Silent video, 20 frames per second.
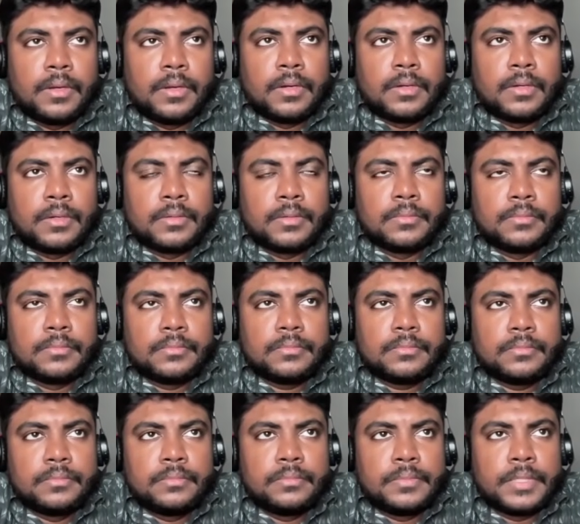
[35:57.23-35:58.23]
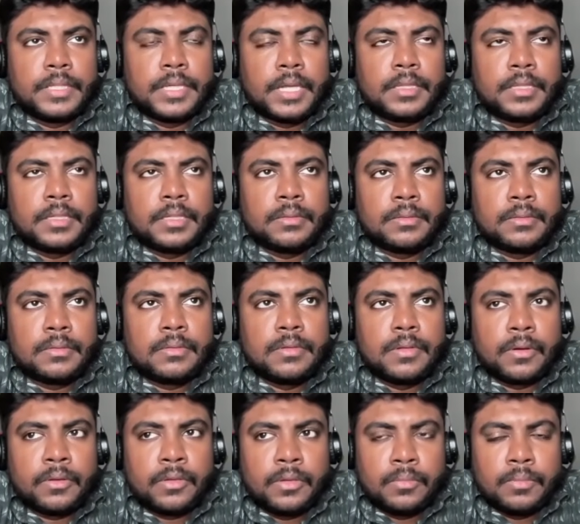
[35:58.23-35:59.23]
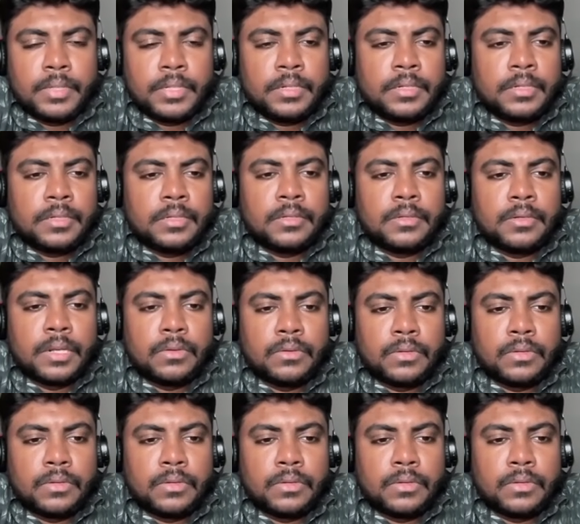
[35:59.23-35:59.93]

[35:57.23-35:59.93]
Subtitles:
uh, the other document you are